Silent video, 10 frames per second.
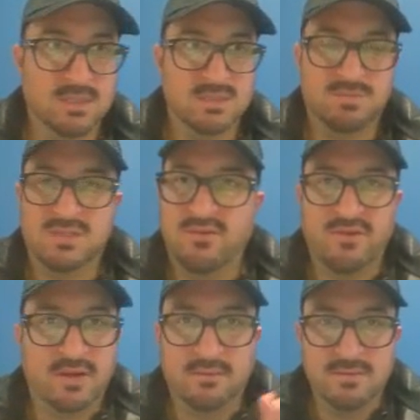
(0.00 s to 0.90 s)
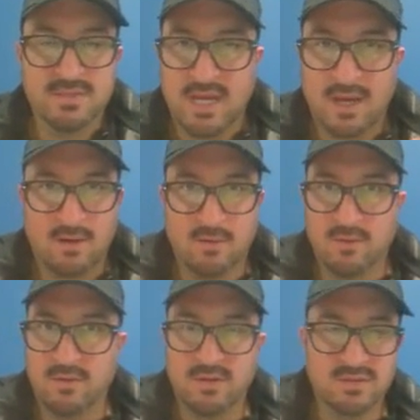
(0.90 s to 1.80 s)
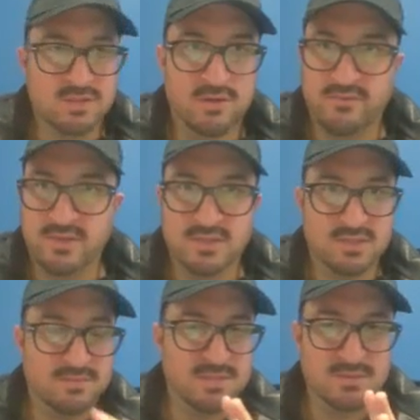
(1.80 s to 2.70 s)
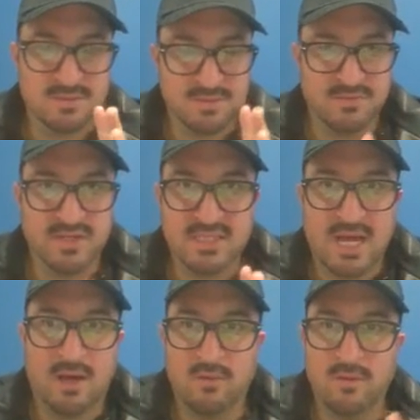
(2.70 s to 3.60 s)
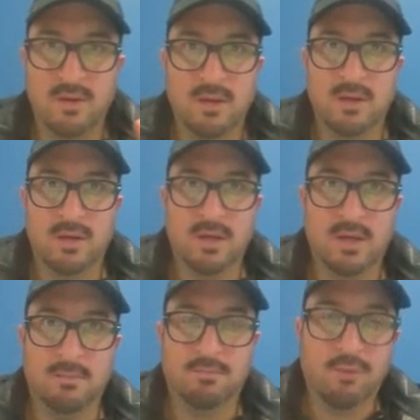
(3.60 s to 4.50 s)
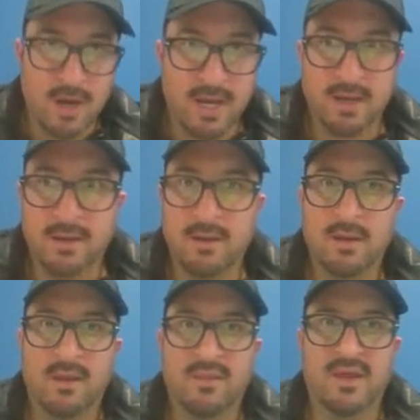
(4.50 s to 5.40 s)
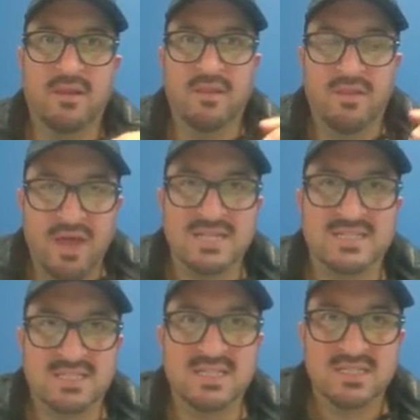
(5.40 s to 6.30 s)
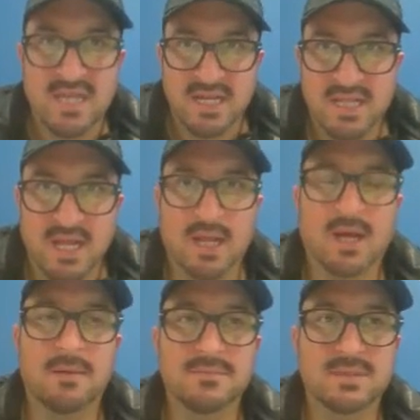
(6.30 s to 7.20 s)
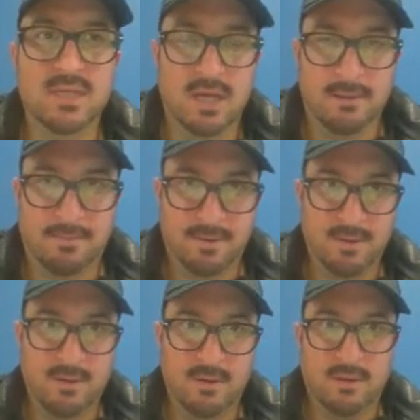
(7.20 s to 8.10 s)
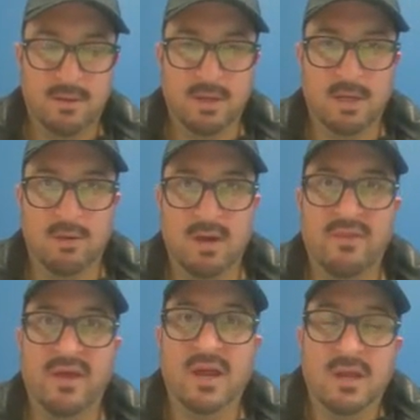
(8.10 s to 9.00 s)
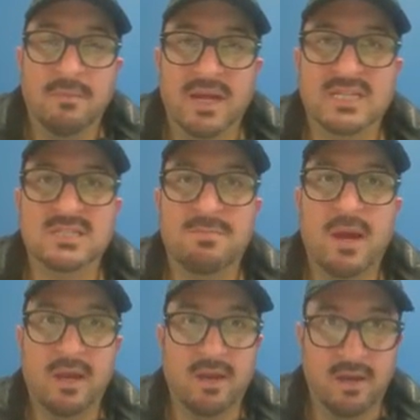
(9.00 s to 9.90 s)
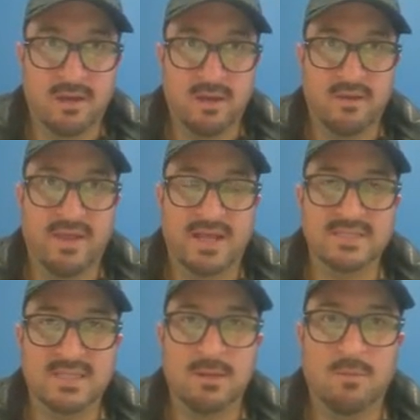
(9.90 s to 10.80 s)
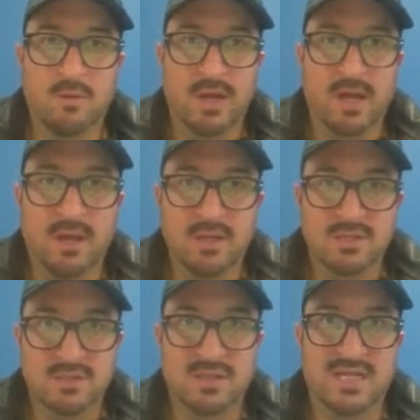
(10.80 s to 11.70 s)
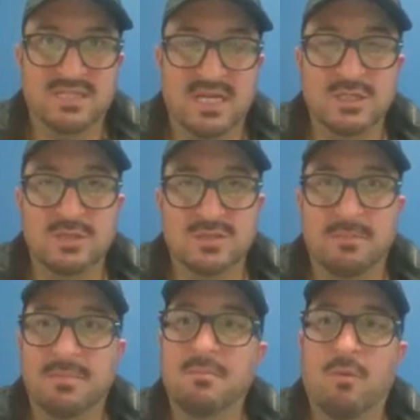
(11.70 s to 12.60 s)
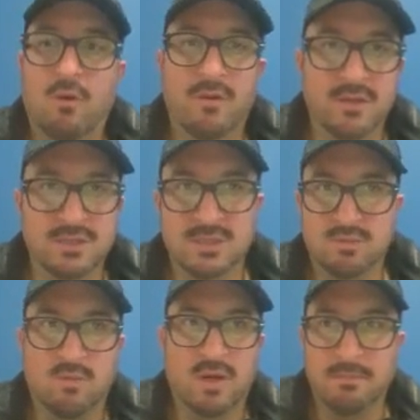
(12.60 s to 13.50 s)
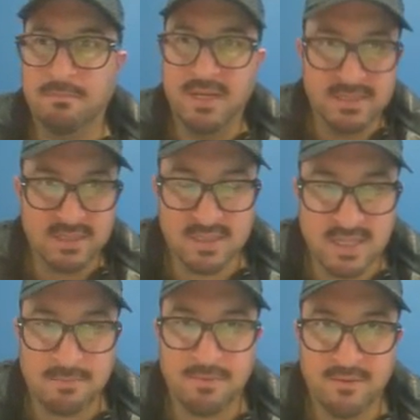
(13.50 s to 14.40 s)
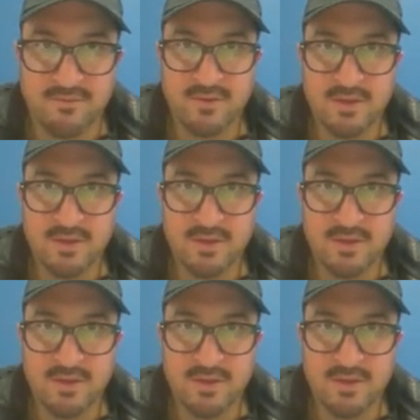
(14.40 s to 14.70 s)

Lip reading: specific town service, specific town brand, that's the site that comes up, and that it can be expanded in that same way. So that site shows up in more than just one basic type of